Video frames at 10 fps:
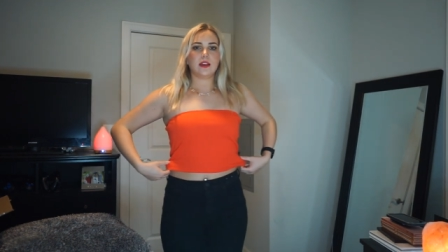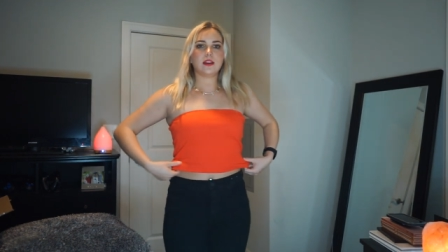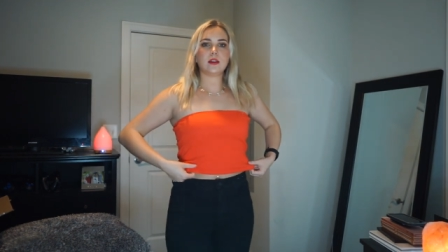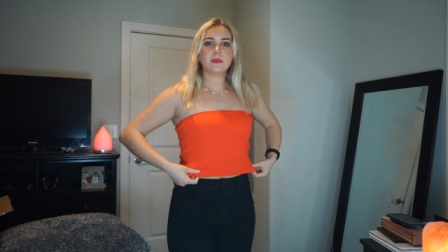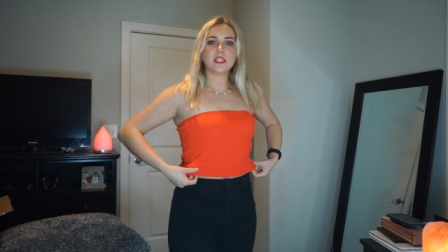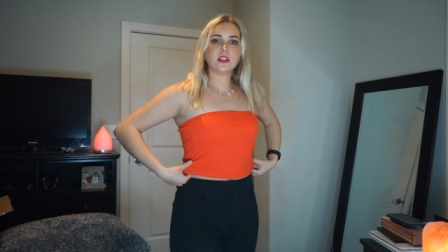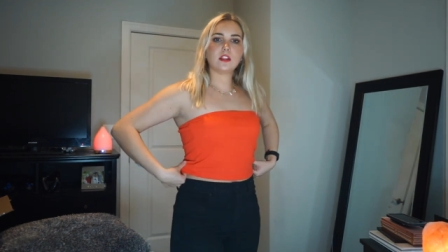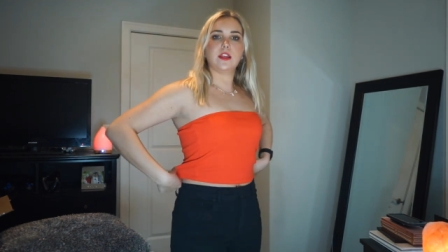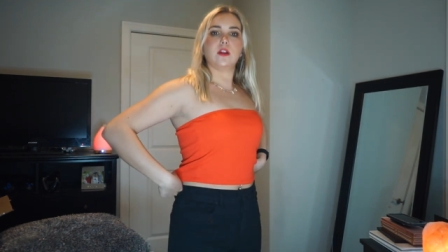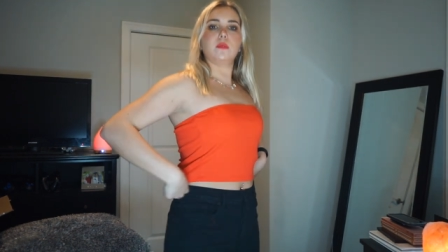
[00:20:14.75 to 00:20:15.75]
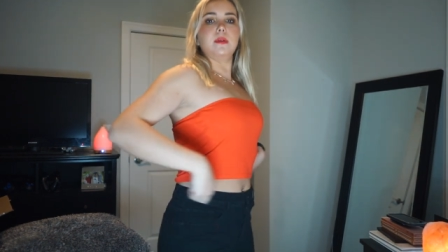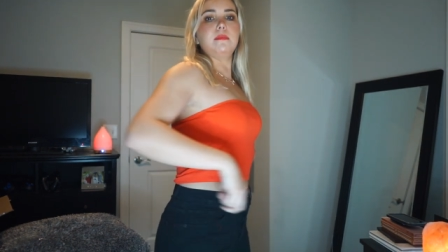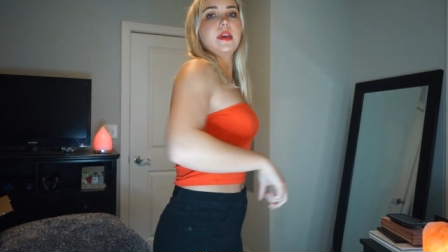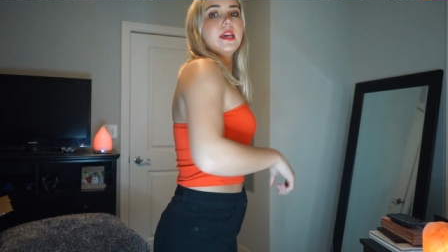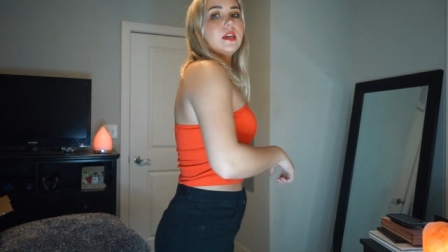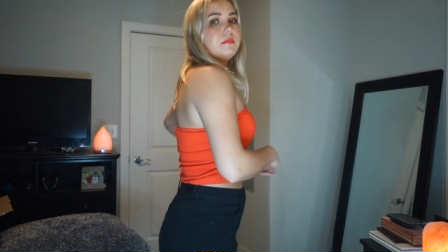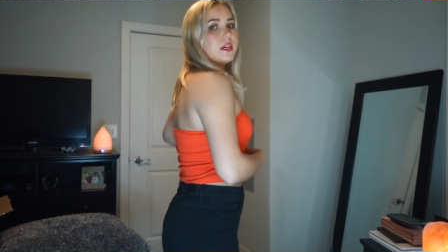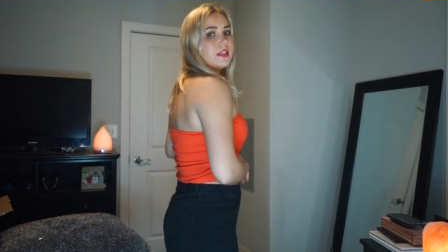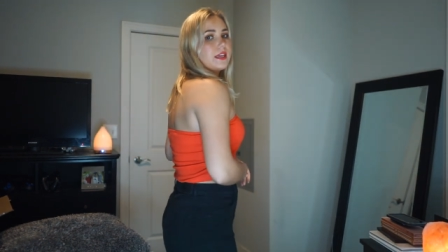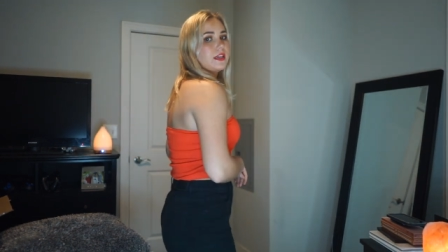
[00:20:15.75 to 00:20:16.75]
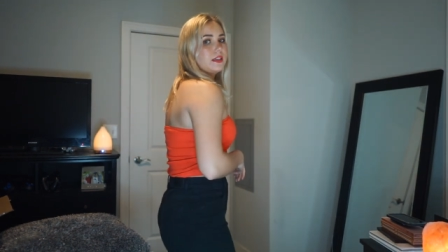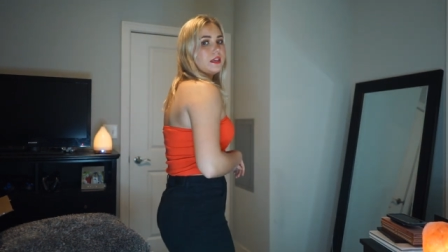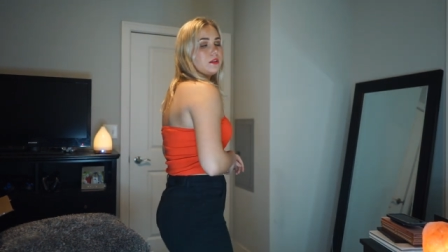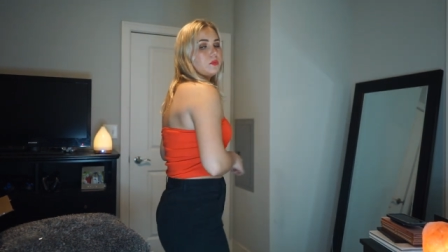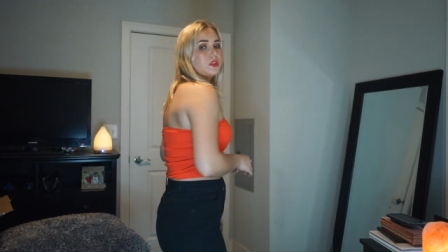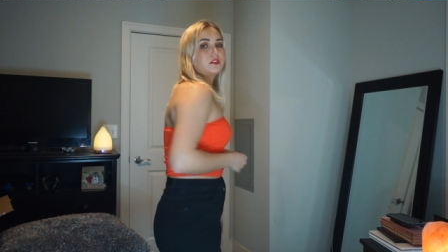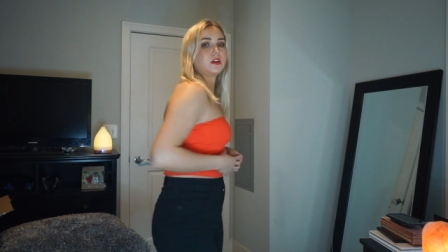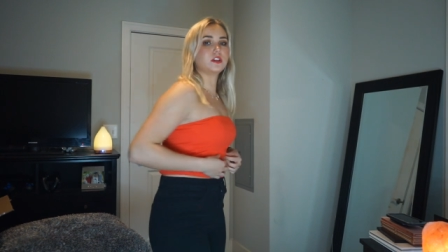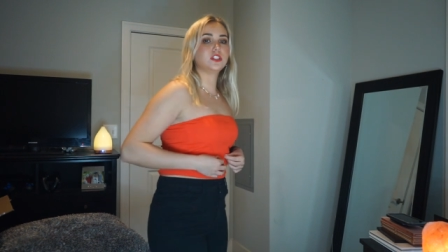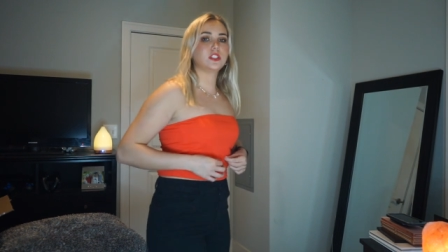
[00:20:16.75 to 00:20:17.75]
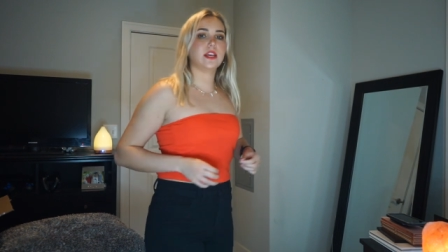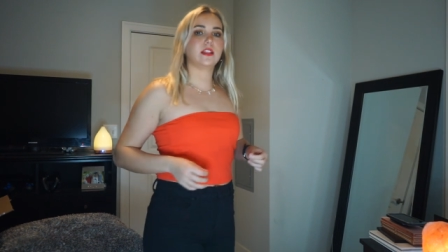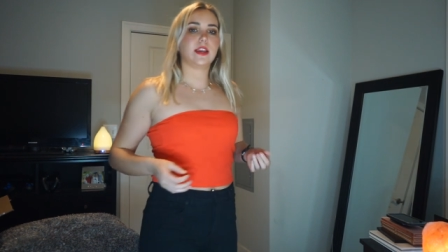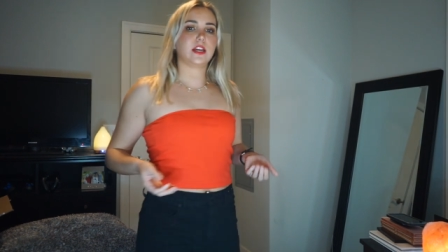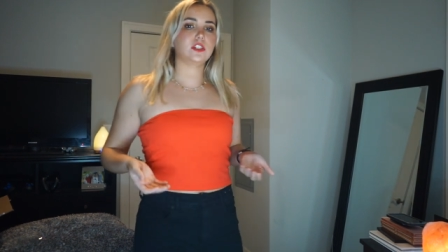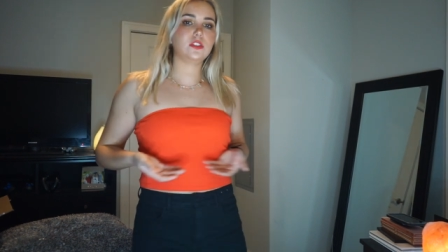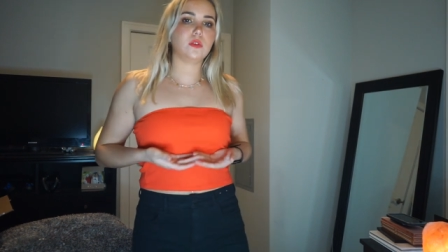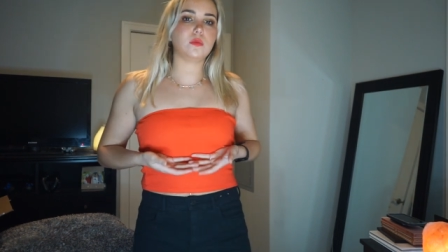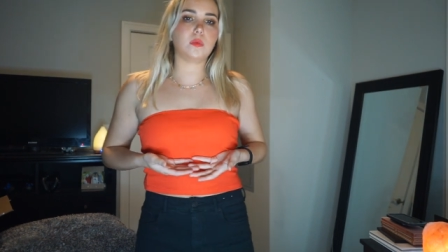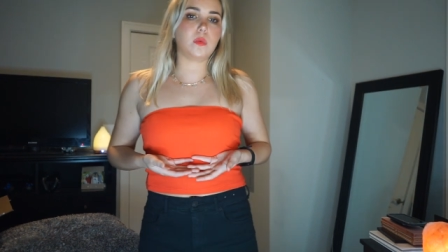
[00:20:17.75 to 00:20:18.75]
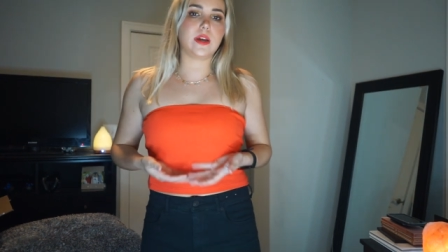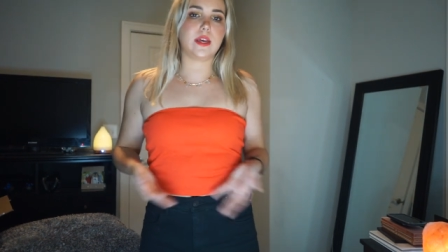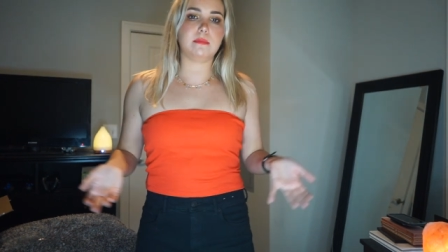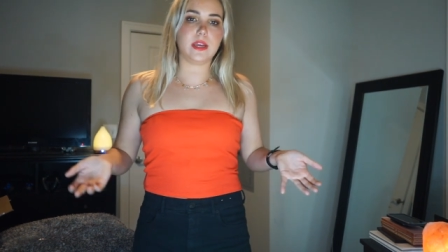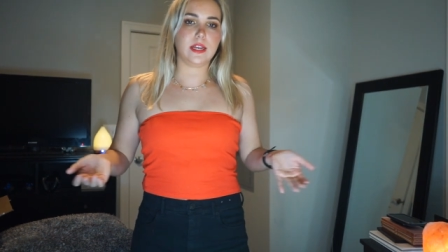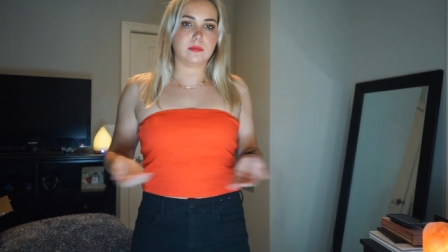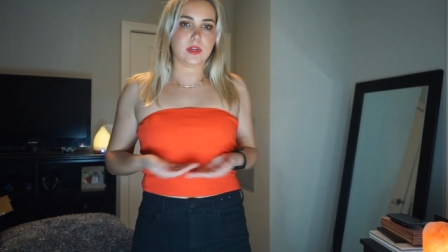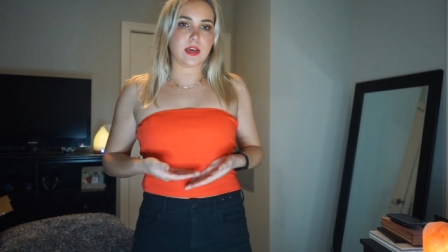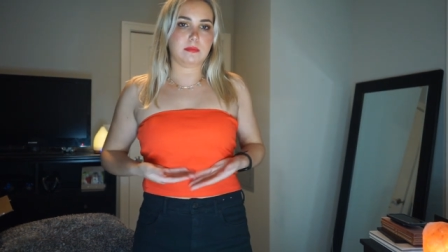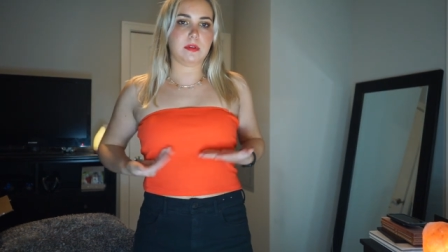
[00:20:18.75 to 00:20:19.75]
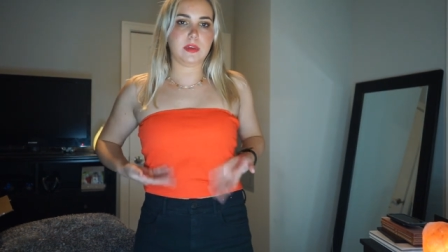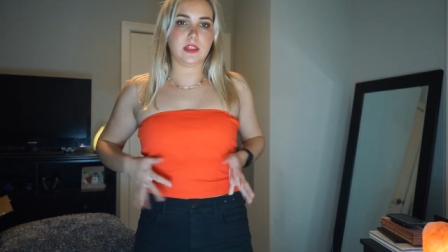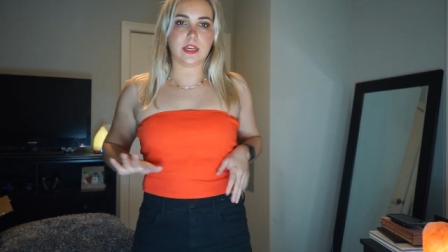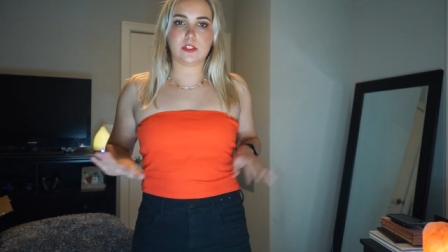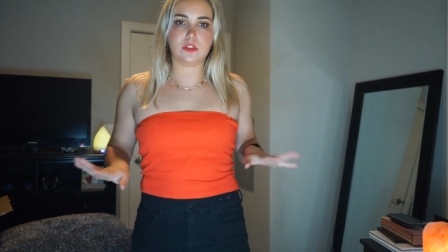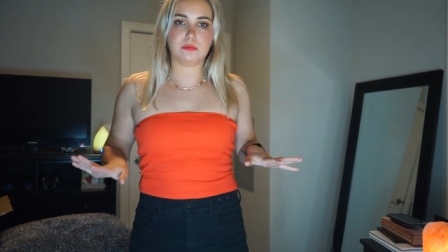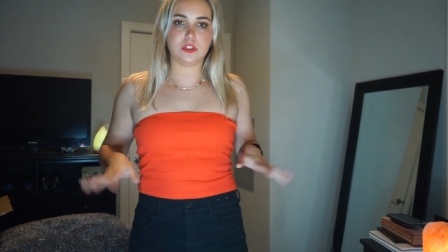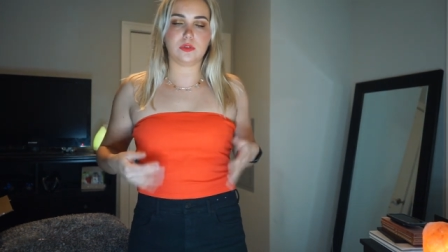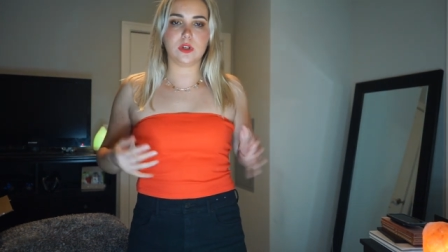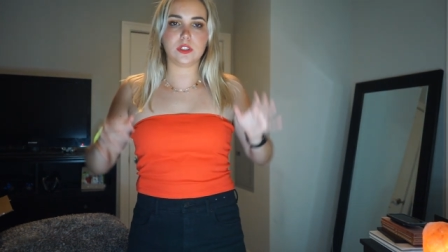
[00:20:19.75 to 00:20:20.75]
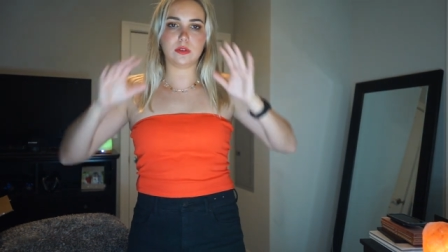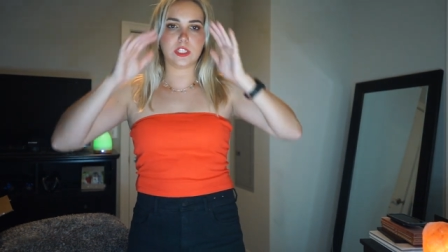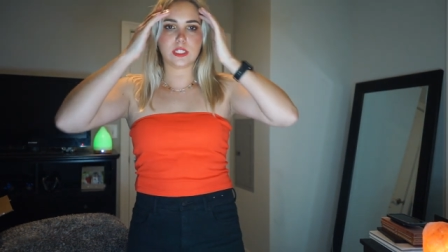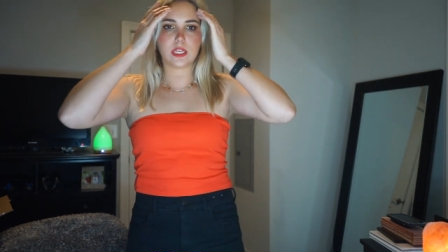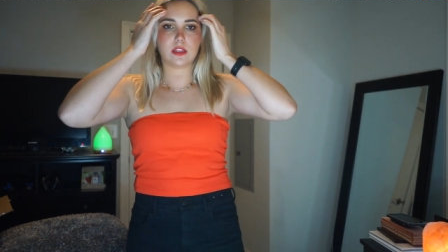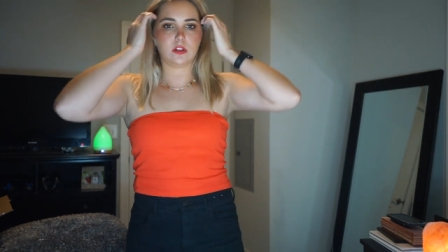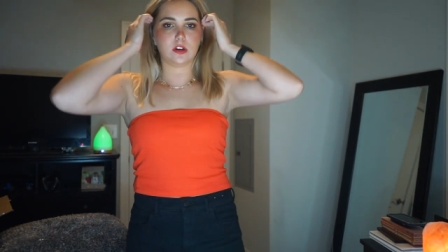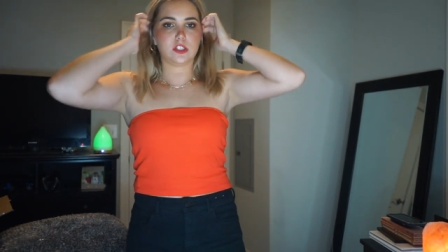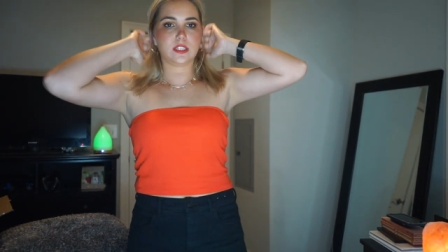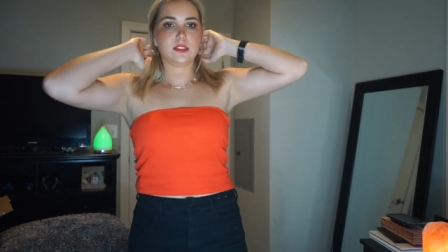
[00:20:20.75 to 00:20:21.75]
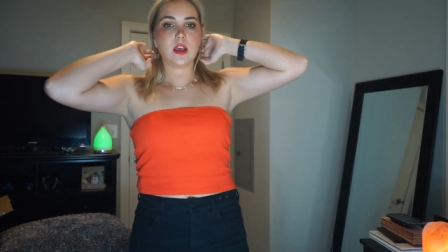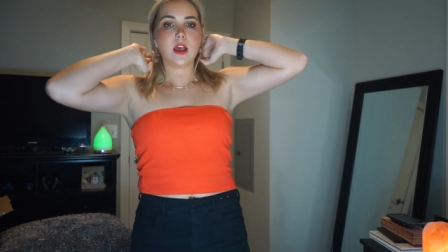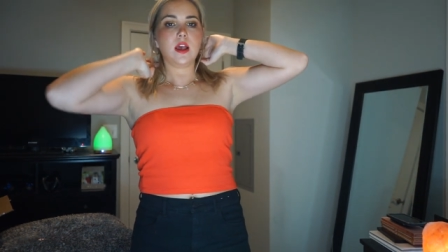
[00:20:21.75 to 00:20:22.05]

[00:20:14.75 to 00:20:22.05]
Um, it's a little bit big, but like again with the large thing, like I just don't want a medium to come and be like super short, so I just get the larges.